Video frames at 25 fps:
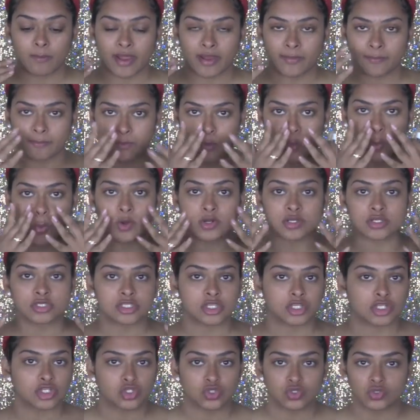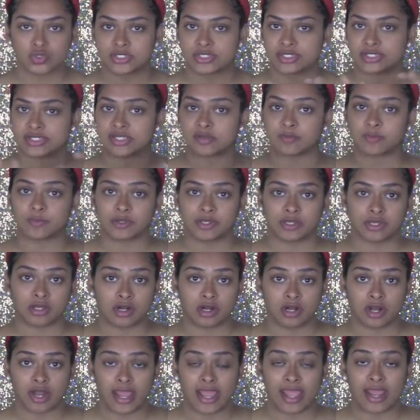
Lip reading: my pores to disappear,